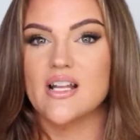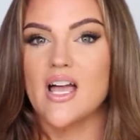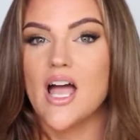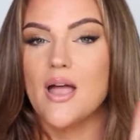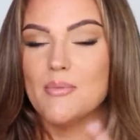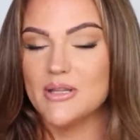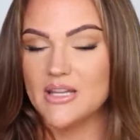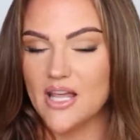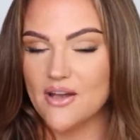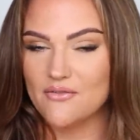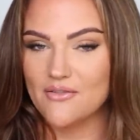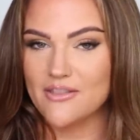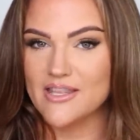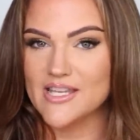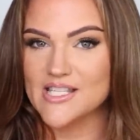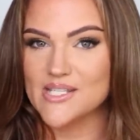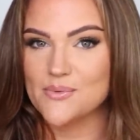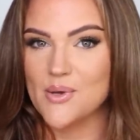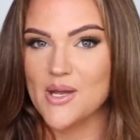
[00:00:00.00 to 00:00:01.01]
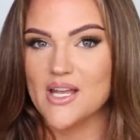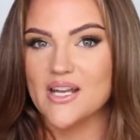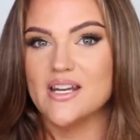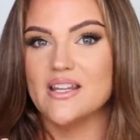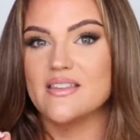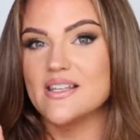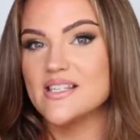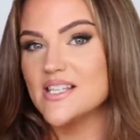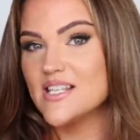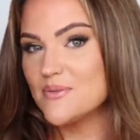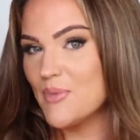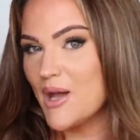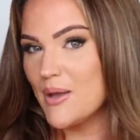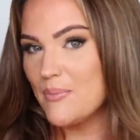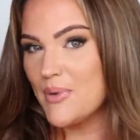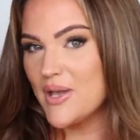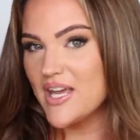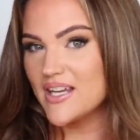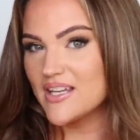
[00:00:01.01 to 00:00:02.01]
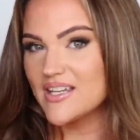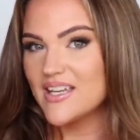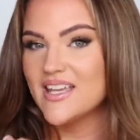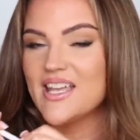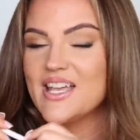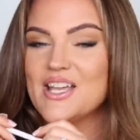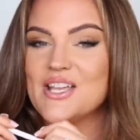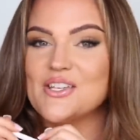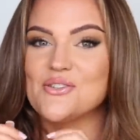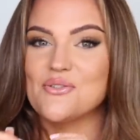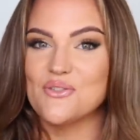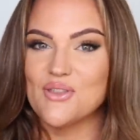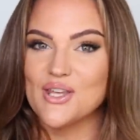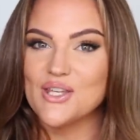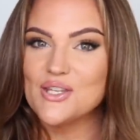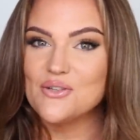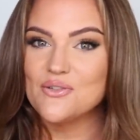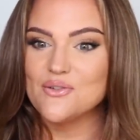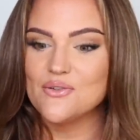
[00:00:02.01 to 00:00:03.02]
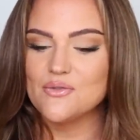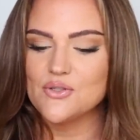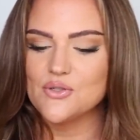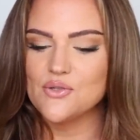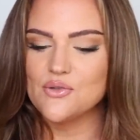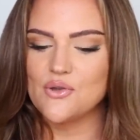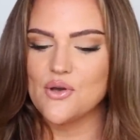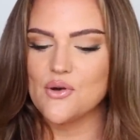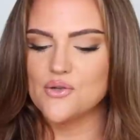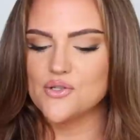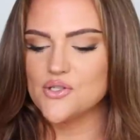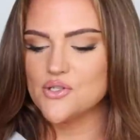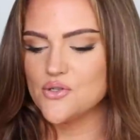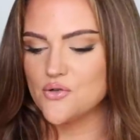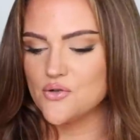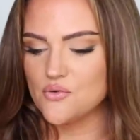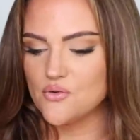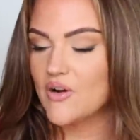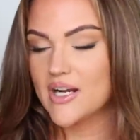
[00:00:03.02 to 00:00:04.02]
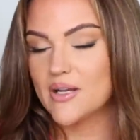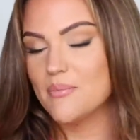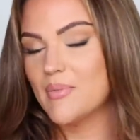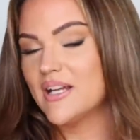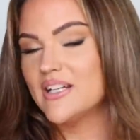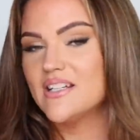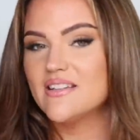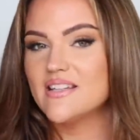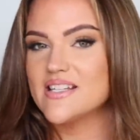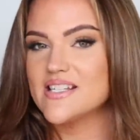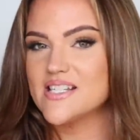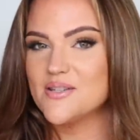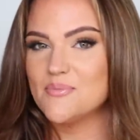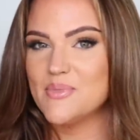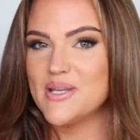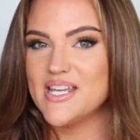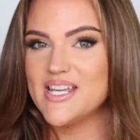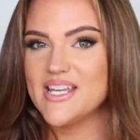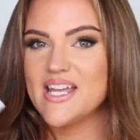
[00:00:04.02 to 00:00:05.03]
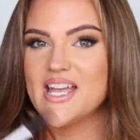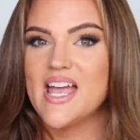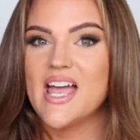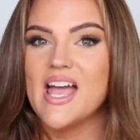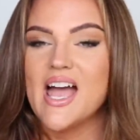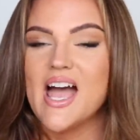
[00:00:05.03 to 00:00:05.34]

I'm in love with this one. This is my pick, so thank you to those who recommended this to me.